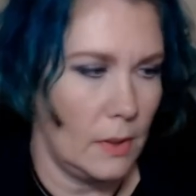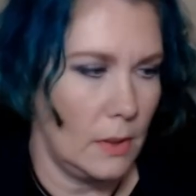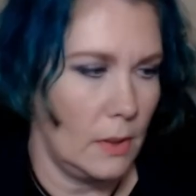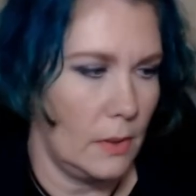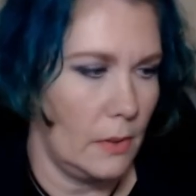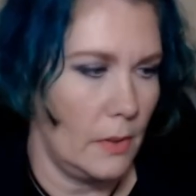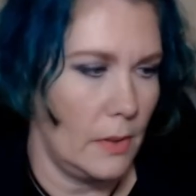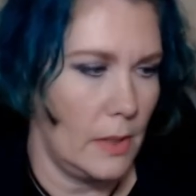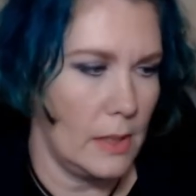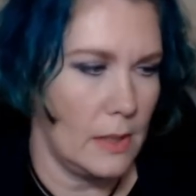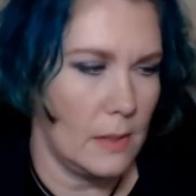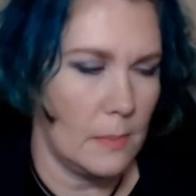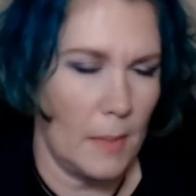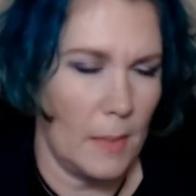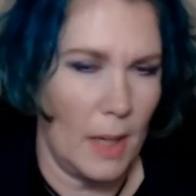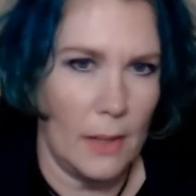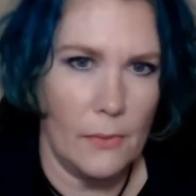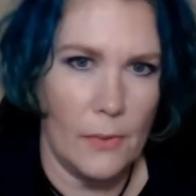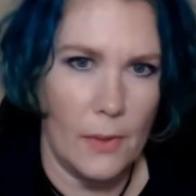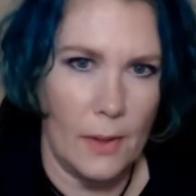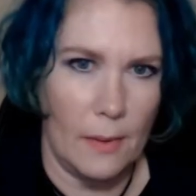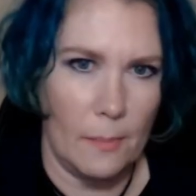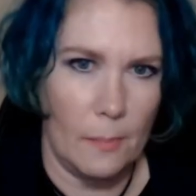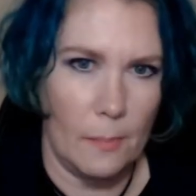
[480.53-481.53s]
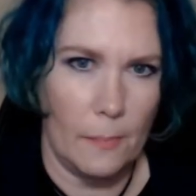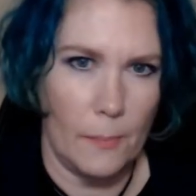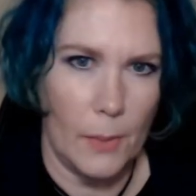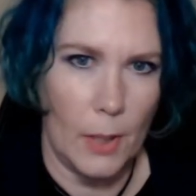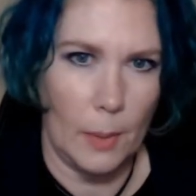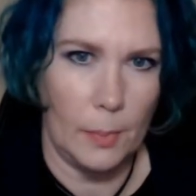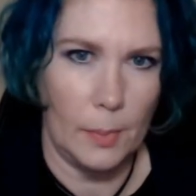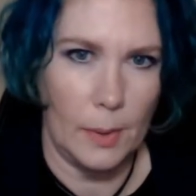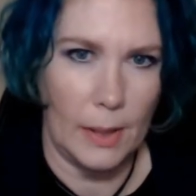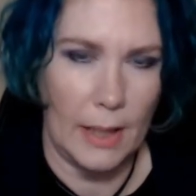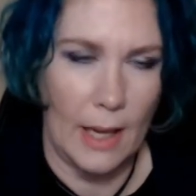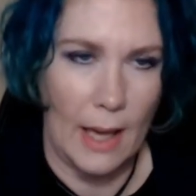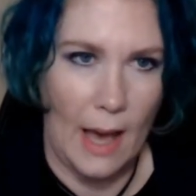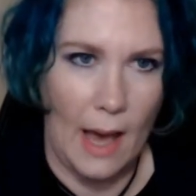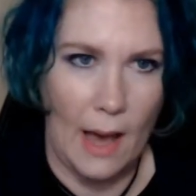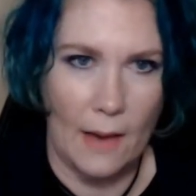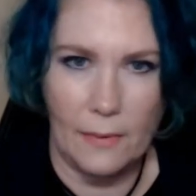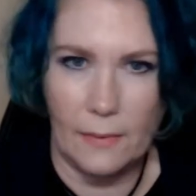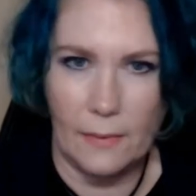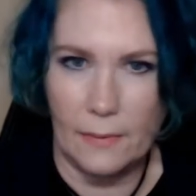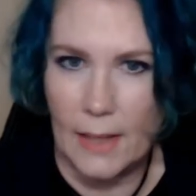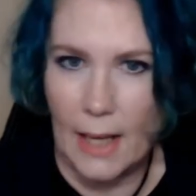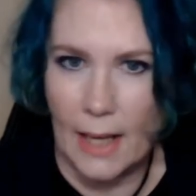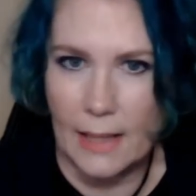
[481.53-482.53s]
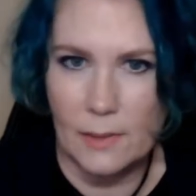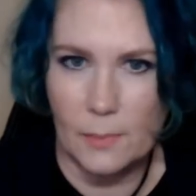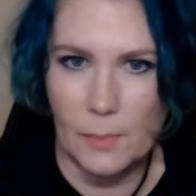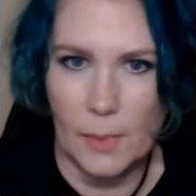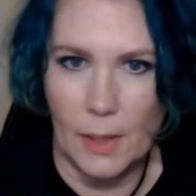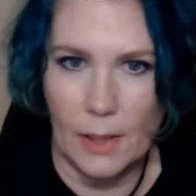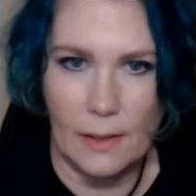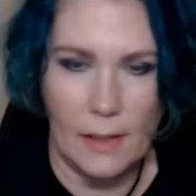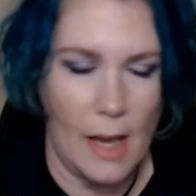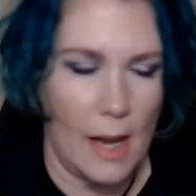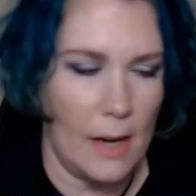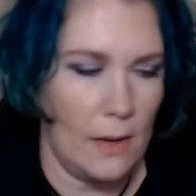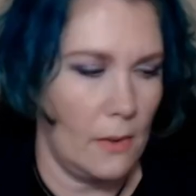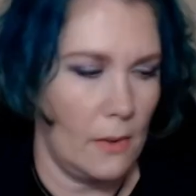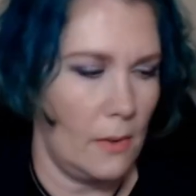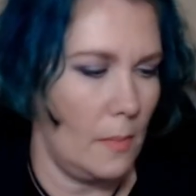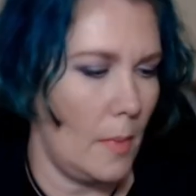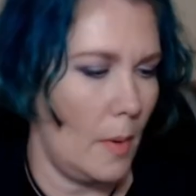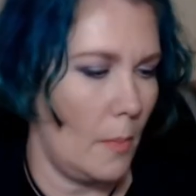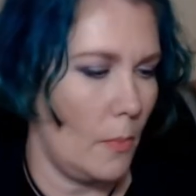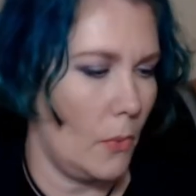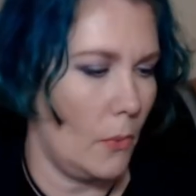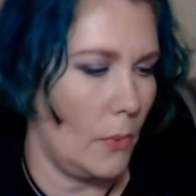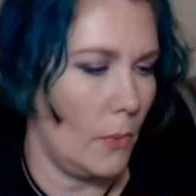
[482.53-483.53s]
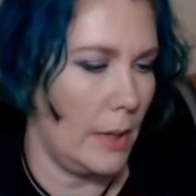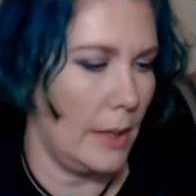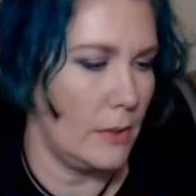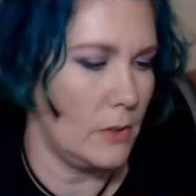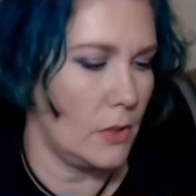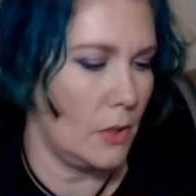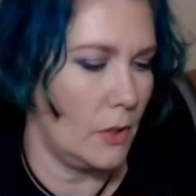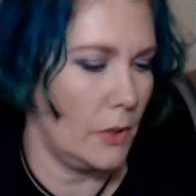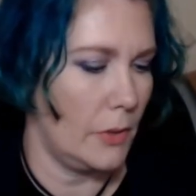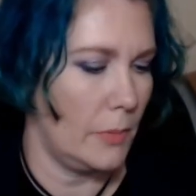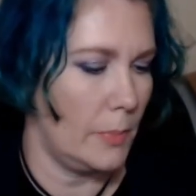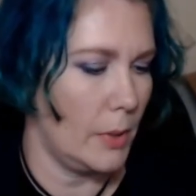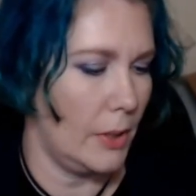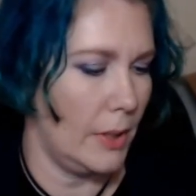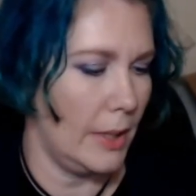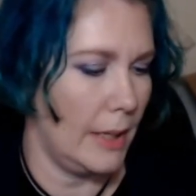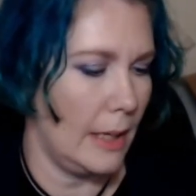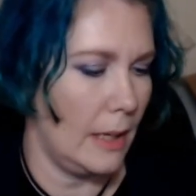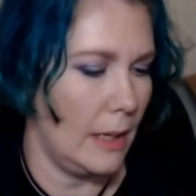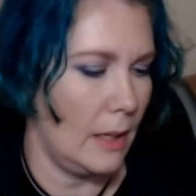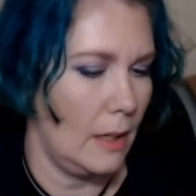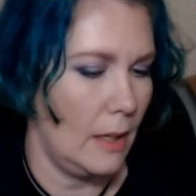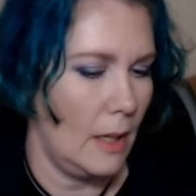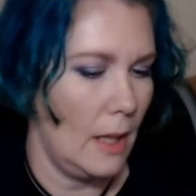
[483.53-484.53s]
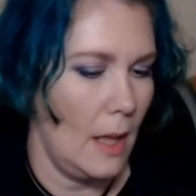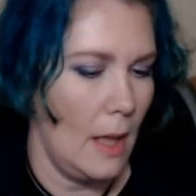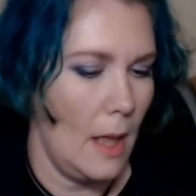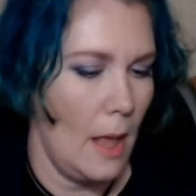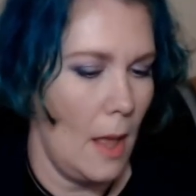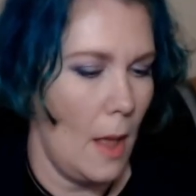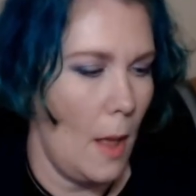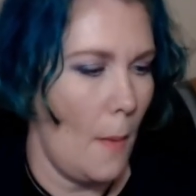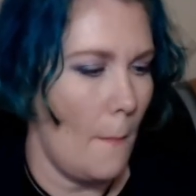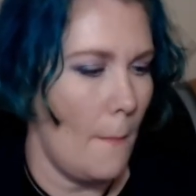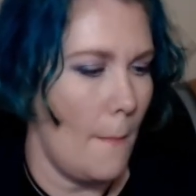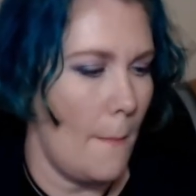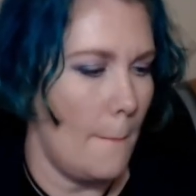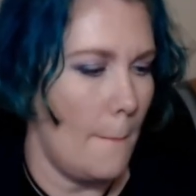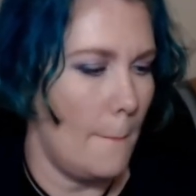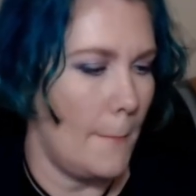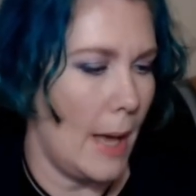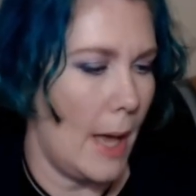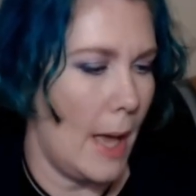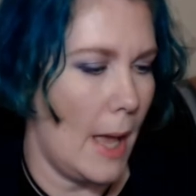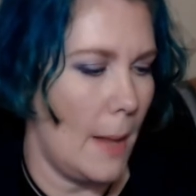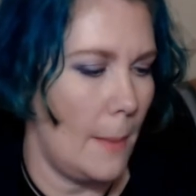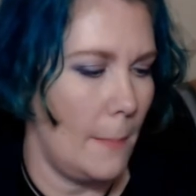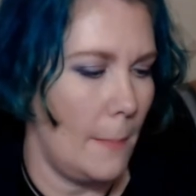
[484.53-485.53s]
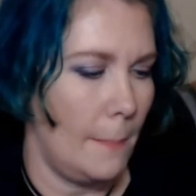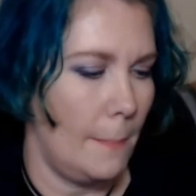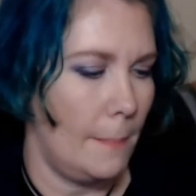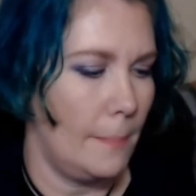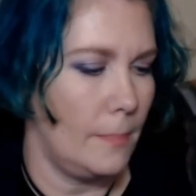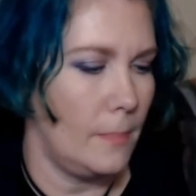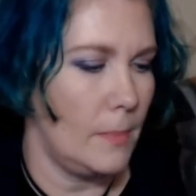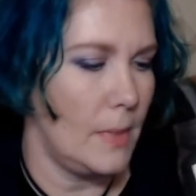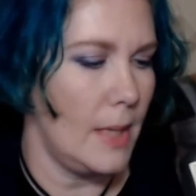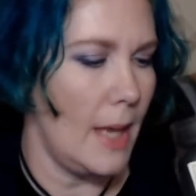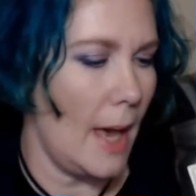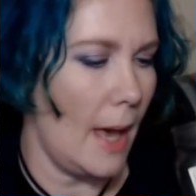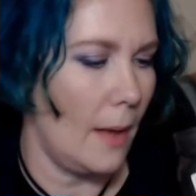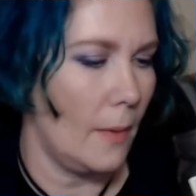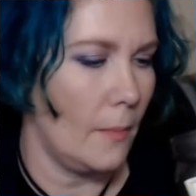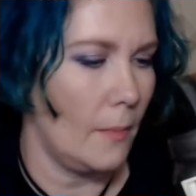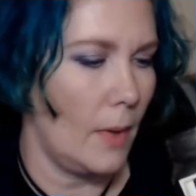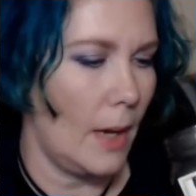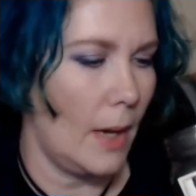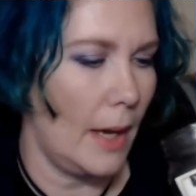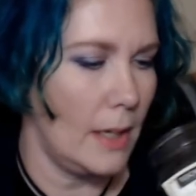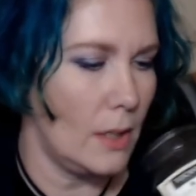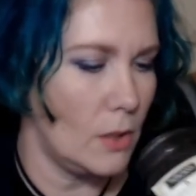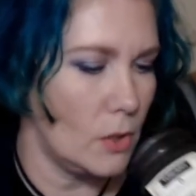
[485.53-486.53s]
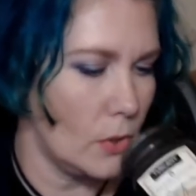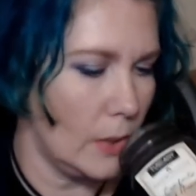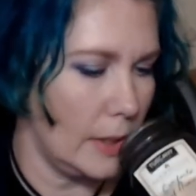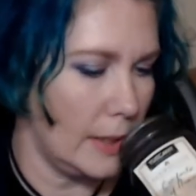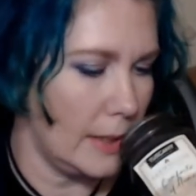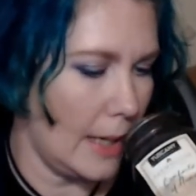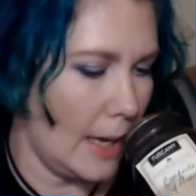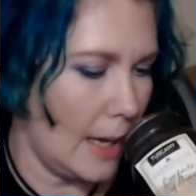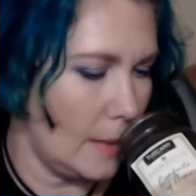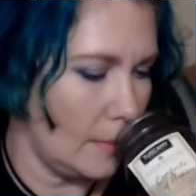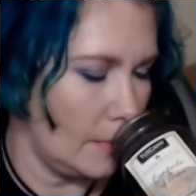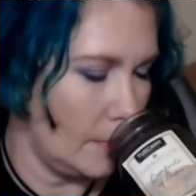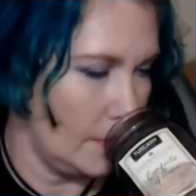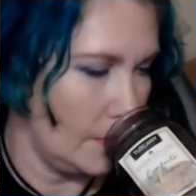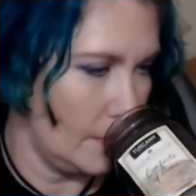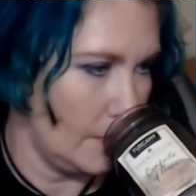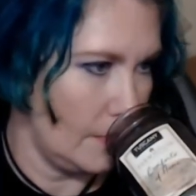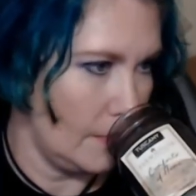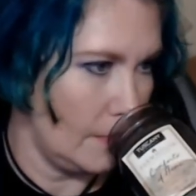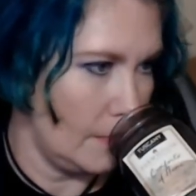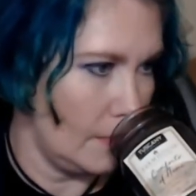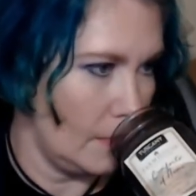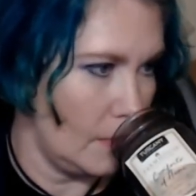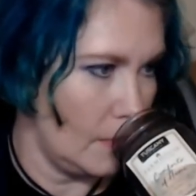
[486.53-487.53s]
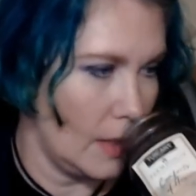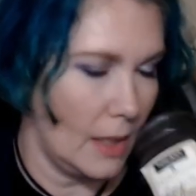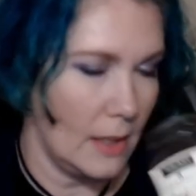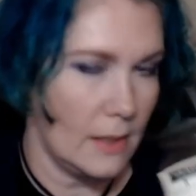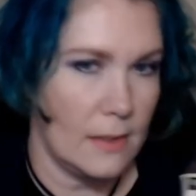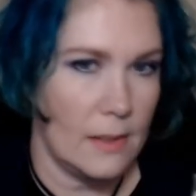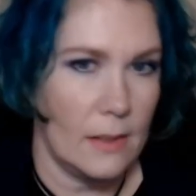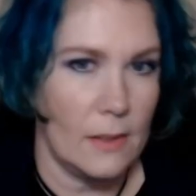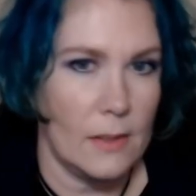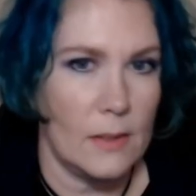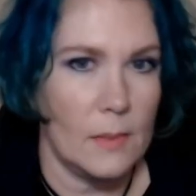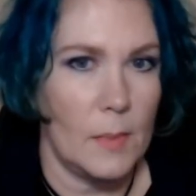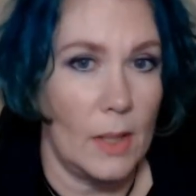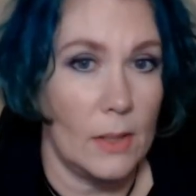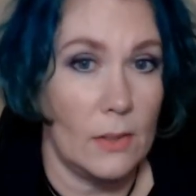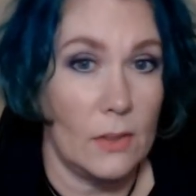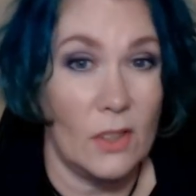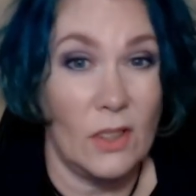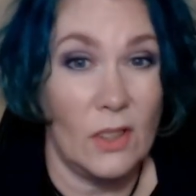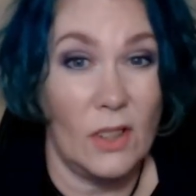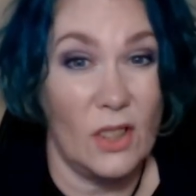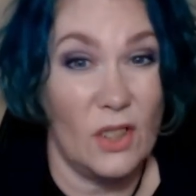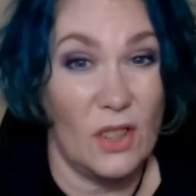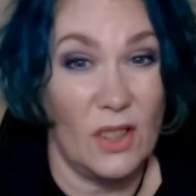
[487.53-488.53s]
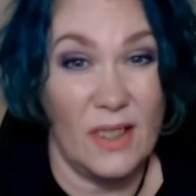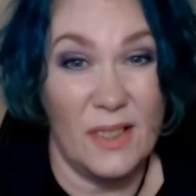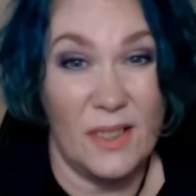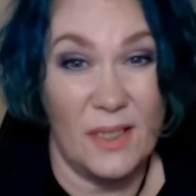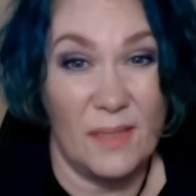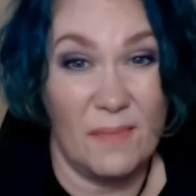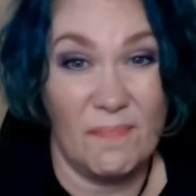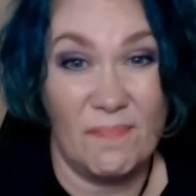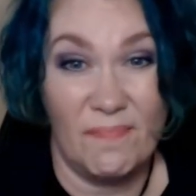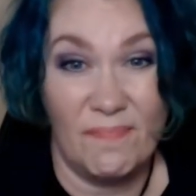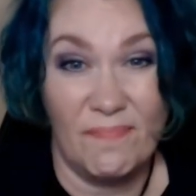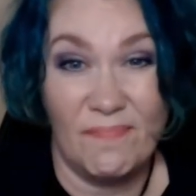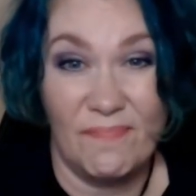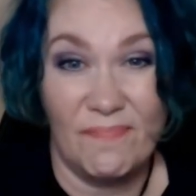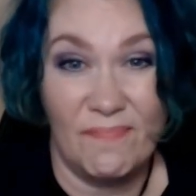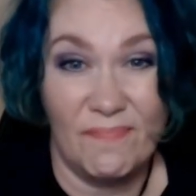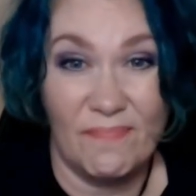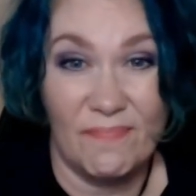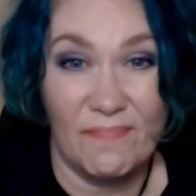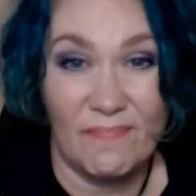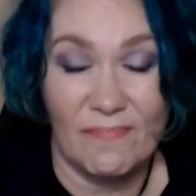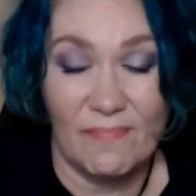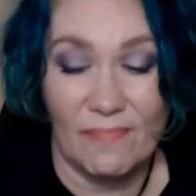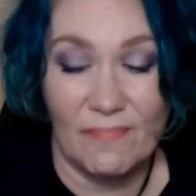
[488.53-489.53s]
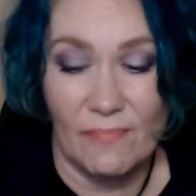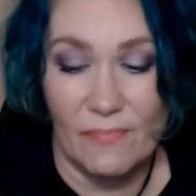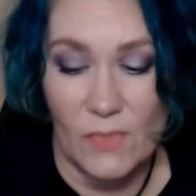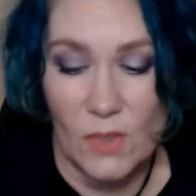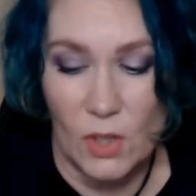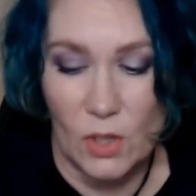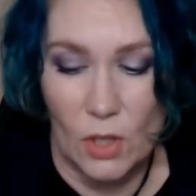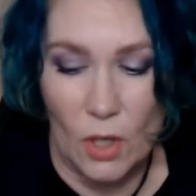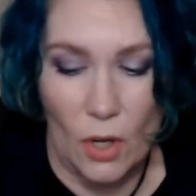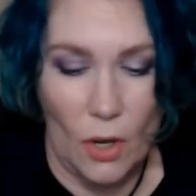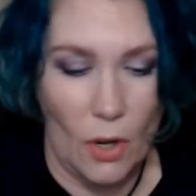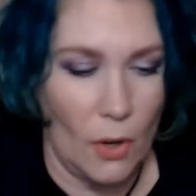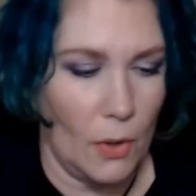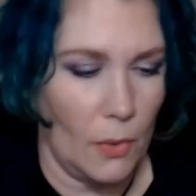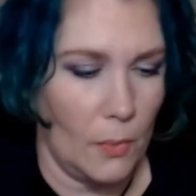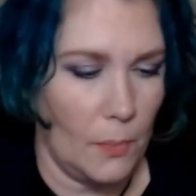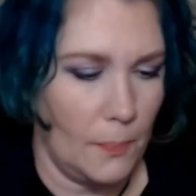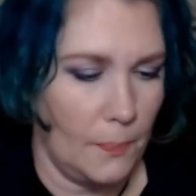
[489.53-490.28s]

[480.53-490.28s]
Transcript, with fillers: this month and probably half of last month. I don't remember when I started burning it. But yeah, I enjoyed that. It still smells delicious. So